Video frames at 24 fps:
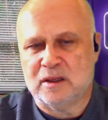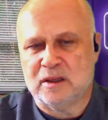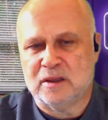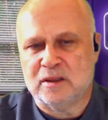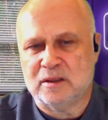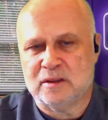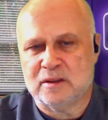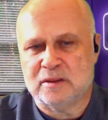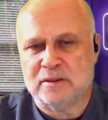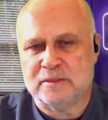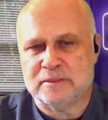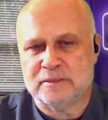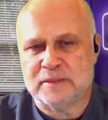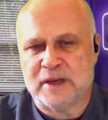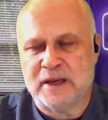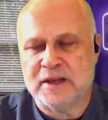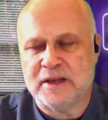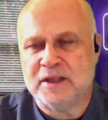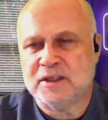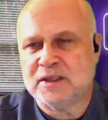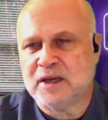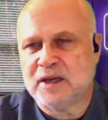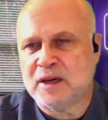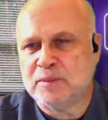
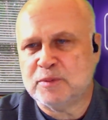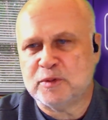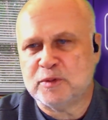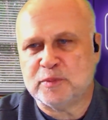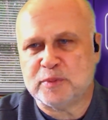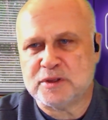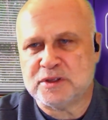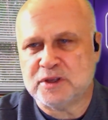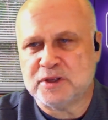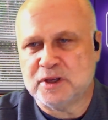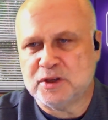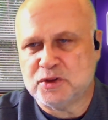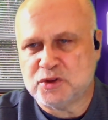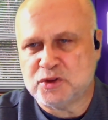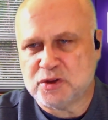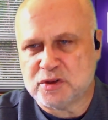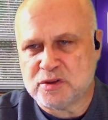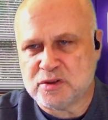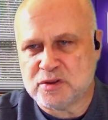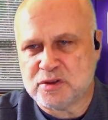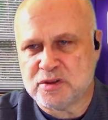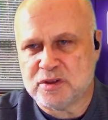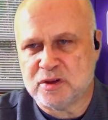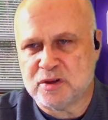any type of
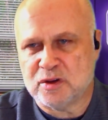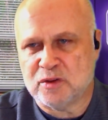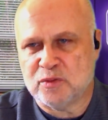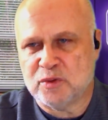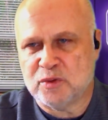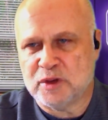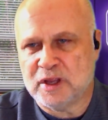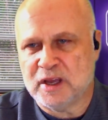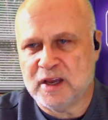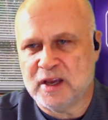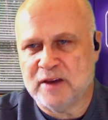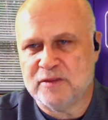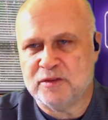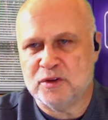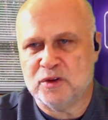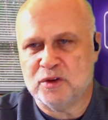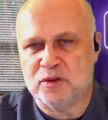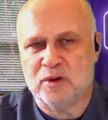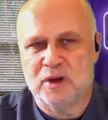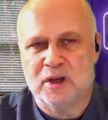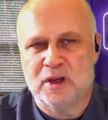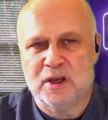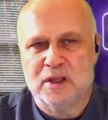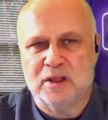procedures or what have
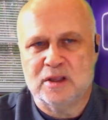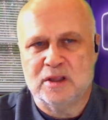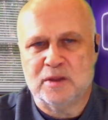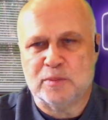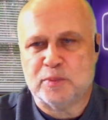you,